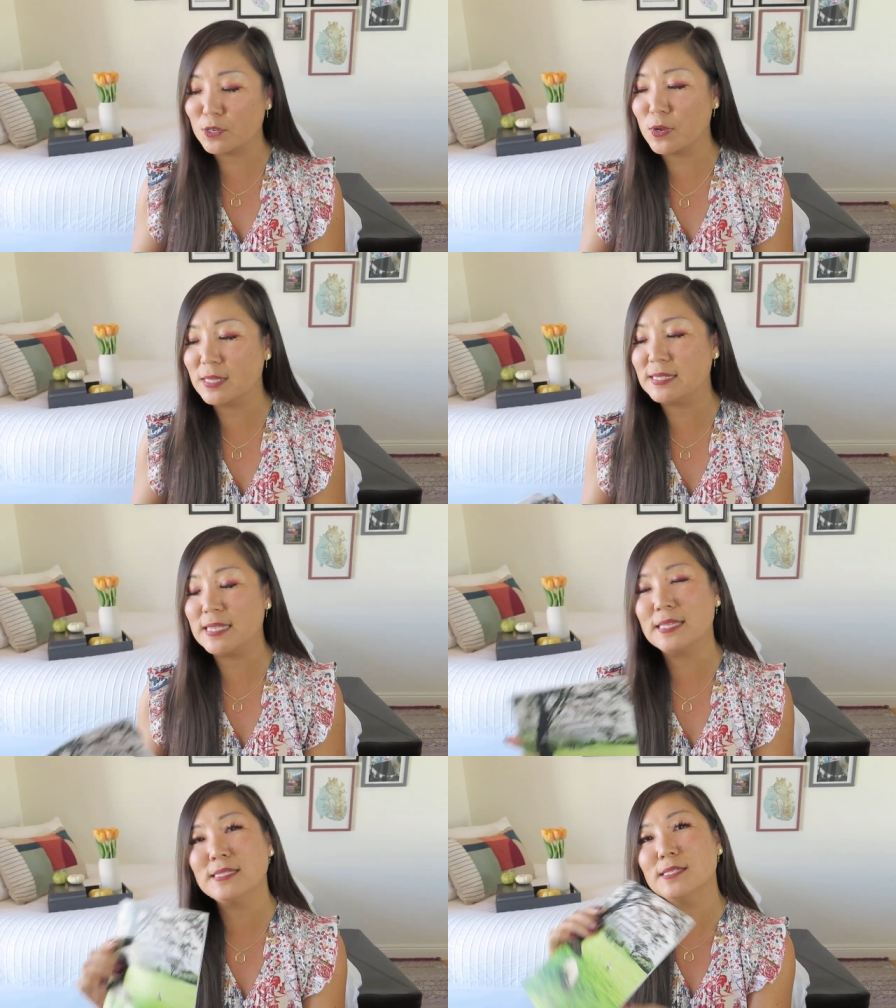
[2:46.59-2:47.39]
And you can
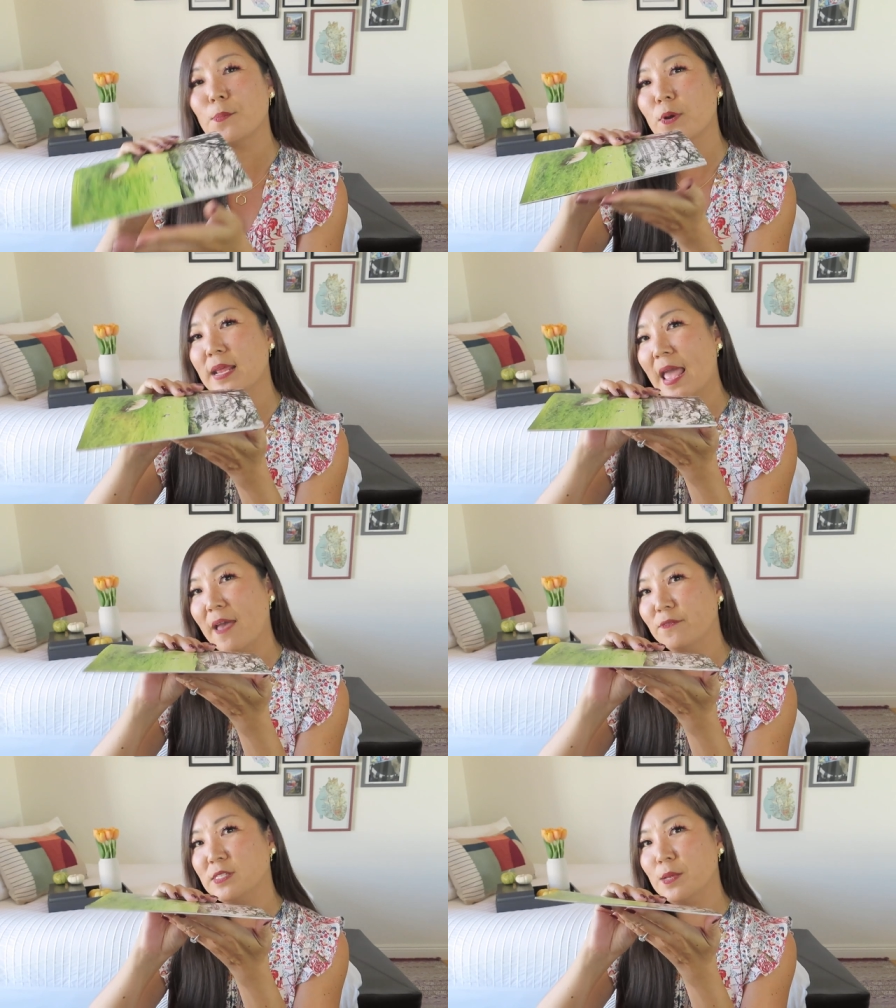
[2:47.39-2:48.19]
see this is a pretty
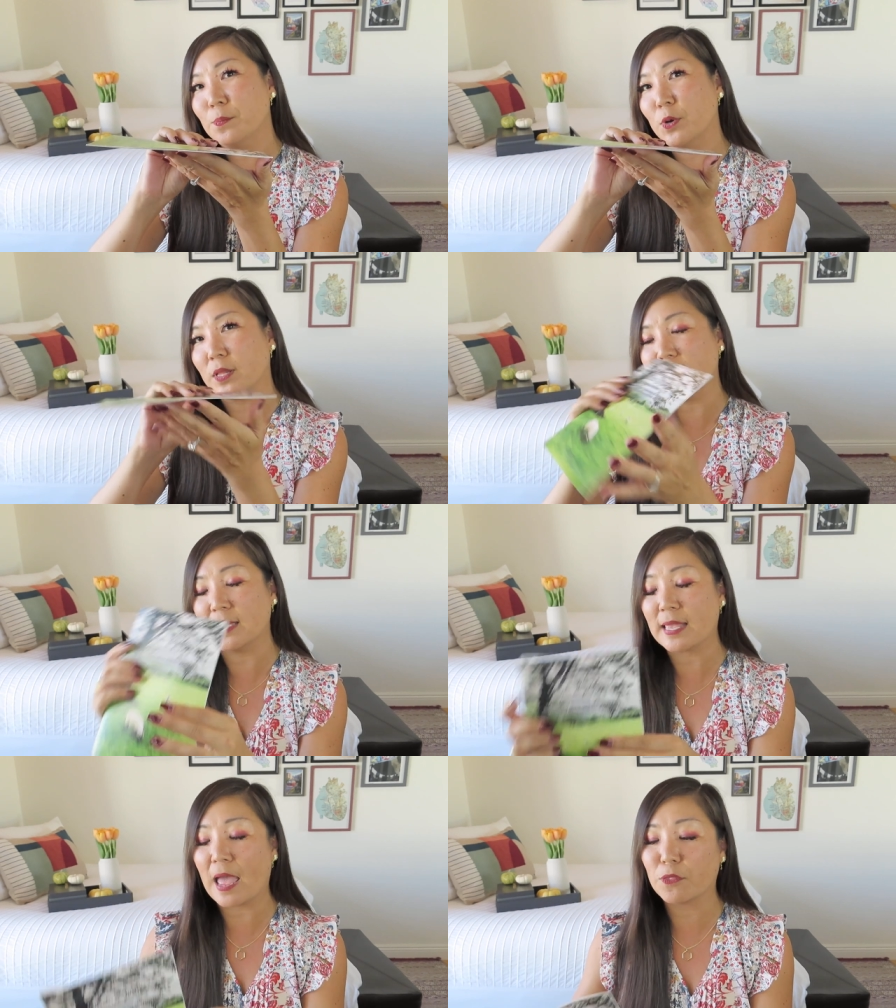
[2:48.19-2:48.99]
hefty booklet
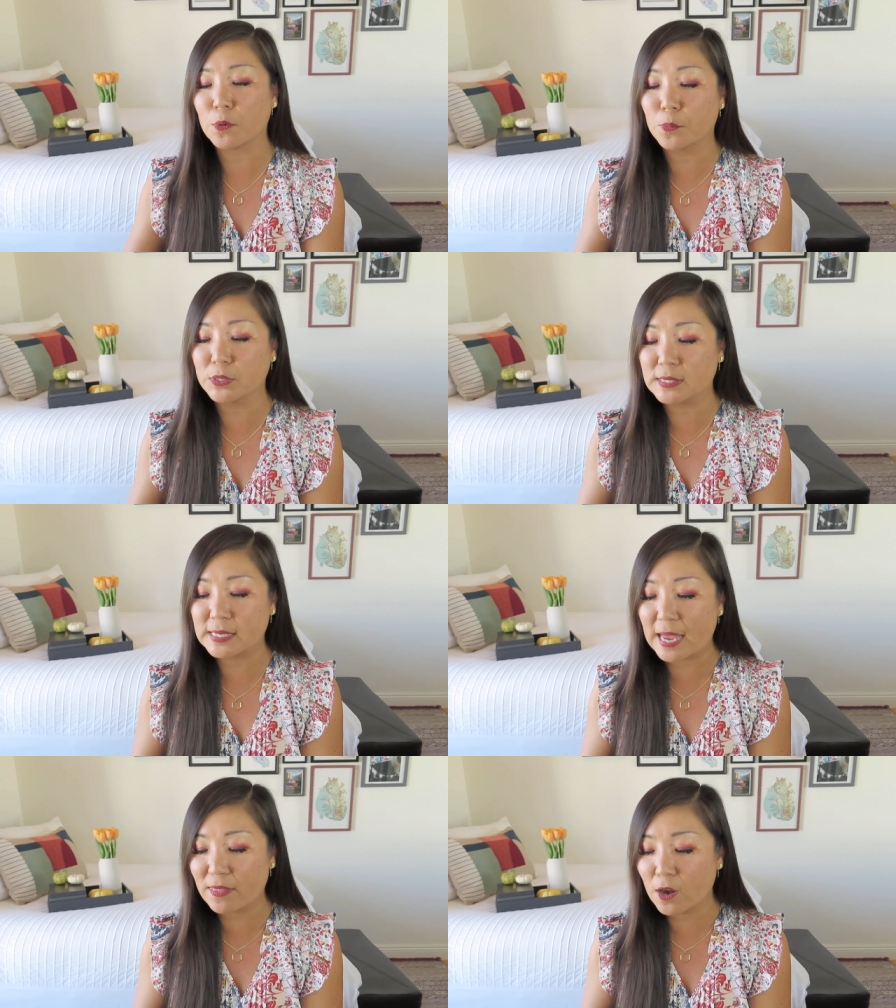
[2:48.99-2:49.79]
that Catherine puts
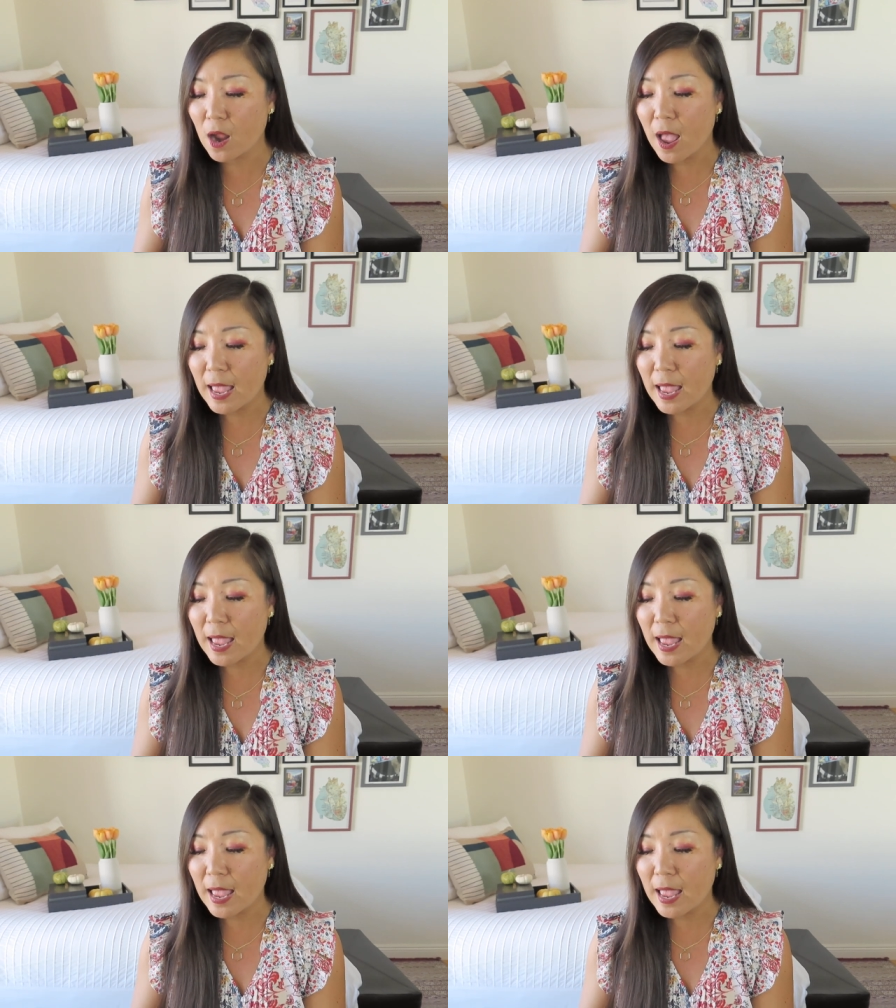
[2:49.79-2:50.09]
together